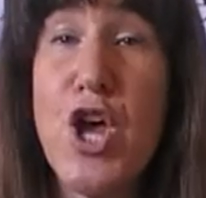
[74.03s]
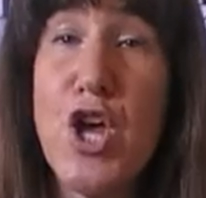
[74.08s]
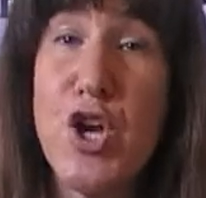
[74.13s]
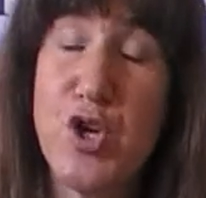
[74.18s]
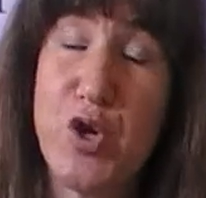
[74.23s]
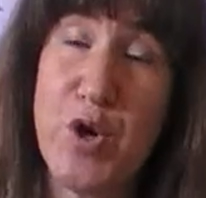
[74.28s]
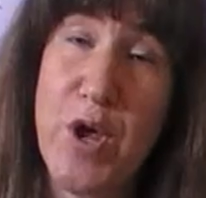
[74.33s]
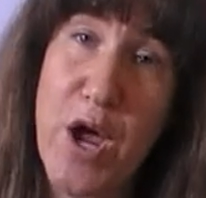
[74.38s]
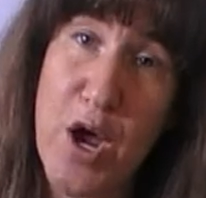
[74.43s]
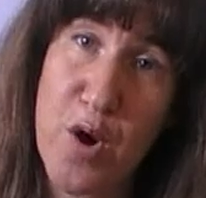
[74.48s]

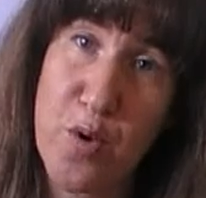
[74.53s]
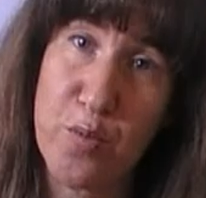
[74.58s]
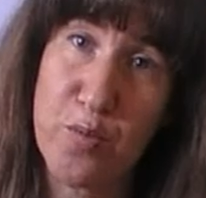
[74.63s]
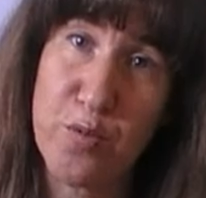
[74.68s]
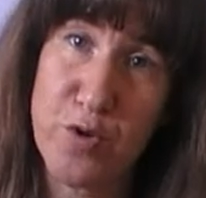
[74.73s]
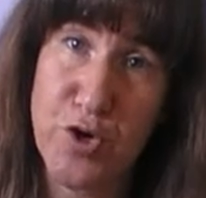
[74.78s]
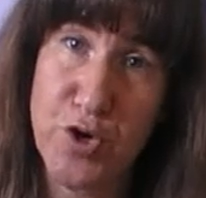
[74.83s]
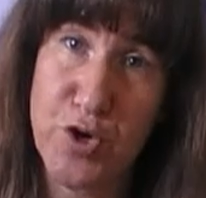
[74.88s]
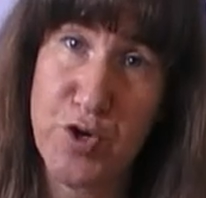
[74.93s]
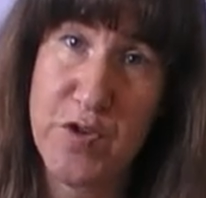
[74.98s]
to help
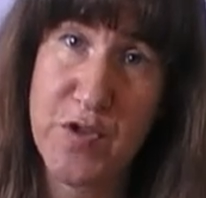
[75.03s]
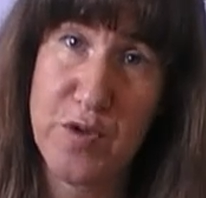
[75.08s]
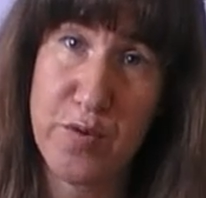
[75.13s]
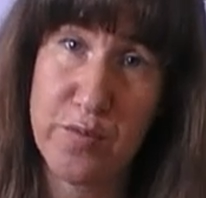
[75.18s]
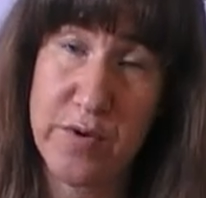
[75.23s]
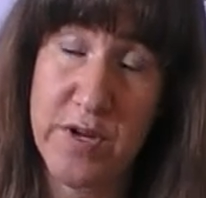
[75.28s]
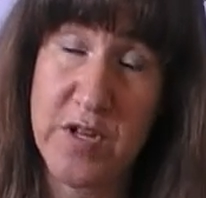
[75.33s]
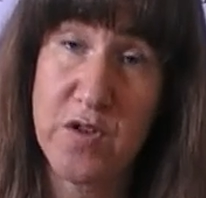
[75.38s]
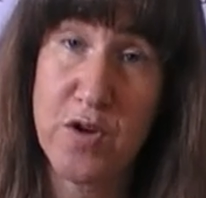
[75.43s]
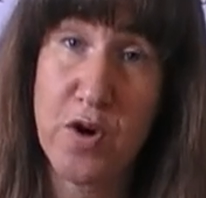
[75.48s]
reduce the
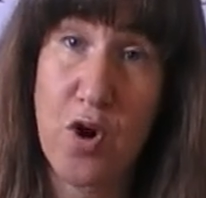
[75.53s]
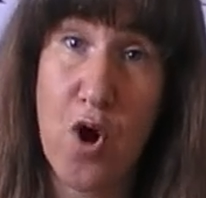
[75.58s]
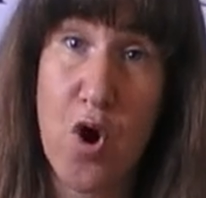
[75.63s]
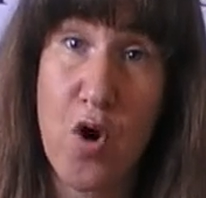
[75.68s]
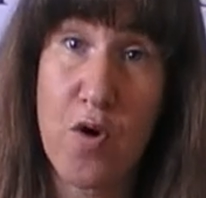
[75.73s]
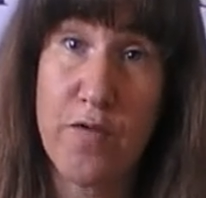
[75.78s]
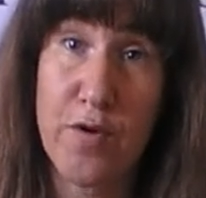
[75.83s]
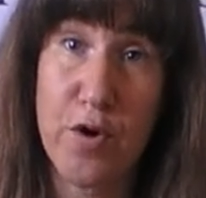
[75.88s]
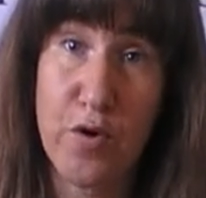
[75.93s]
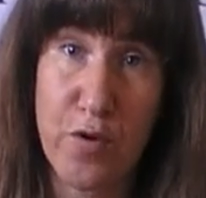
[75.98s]
risk
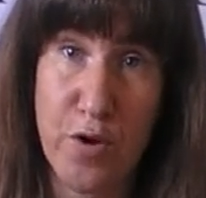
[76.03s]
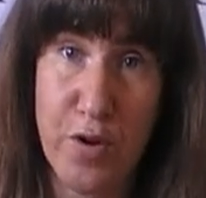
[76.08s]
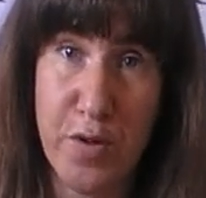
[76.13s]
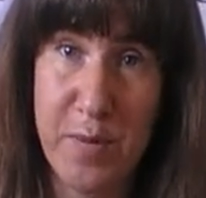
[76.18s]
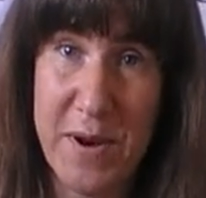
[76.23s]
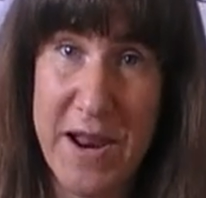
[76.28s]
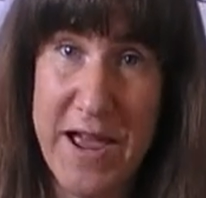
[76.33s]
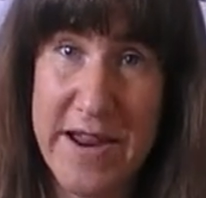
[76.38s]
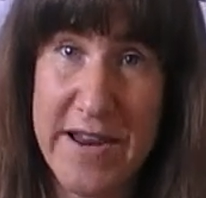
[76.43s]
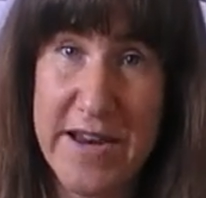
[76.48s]
of growth
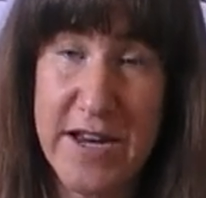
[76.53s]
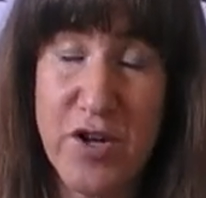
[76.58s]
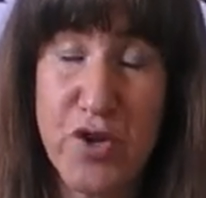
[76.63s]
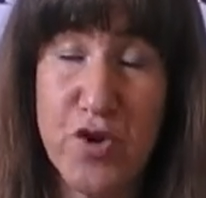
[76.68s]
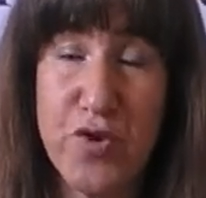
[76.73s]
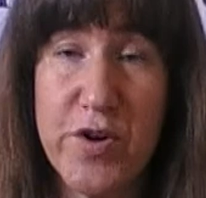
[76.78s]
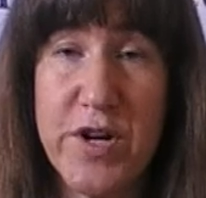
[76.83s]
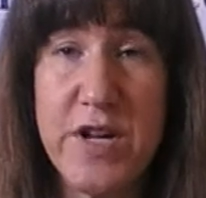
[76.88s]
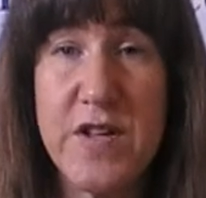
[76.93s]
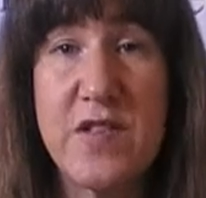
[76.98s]
plate
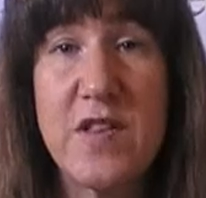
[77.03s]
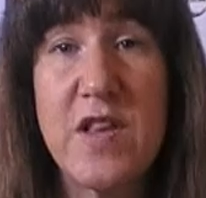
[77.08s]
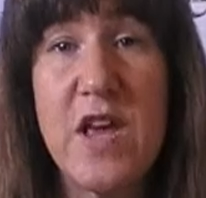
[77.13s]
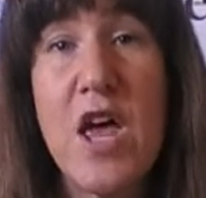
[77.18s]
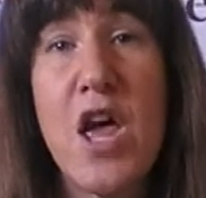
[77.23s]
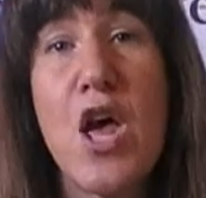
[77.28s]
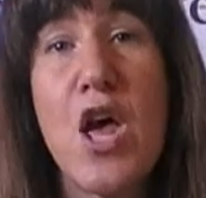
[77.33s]
injuries.